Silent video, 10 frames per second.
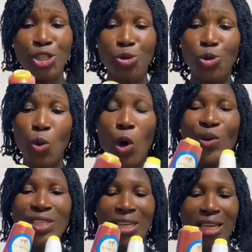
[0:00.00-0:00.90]
you to
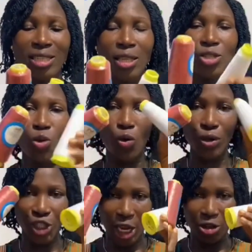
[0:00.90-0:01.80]
always get this
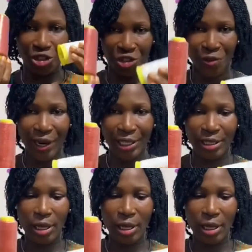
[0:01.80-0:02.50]
original thread,